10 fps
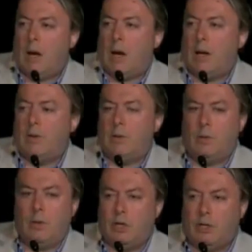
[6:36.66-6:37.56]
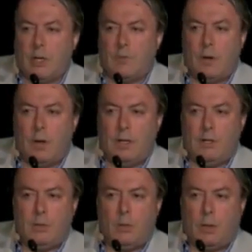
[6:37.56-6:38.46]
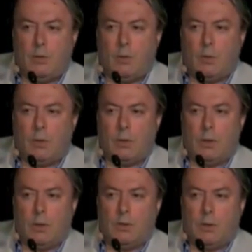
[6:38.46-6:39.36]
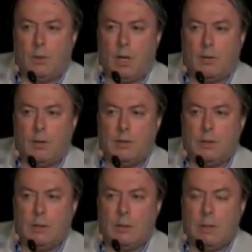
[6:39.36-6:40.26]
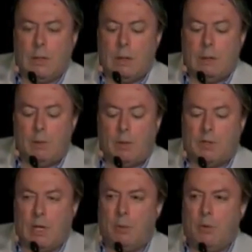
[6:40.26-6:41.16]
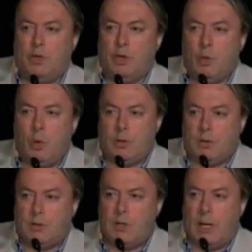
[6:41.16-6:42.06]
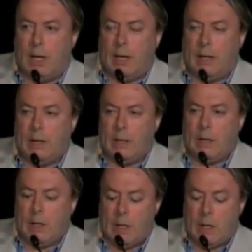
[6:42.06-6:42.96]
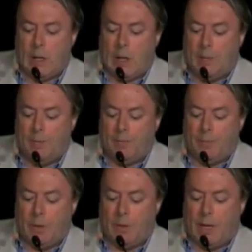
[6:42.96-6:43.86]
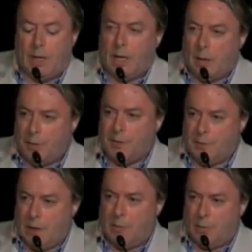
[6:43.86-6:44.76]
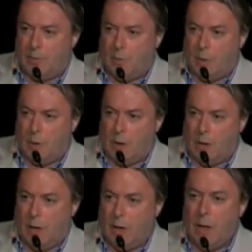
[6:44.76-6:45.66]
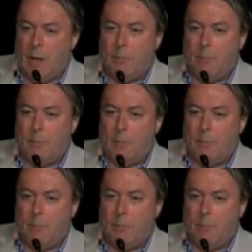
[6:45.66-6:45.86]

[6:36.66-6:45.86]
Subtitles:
And the religious get very uneasy when you talk to them like this, because they both do want to say that help is available from on high,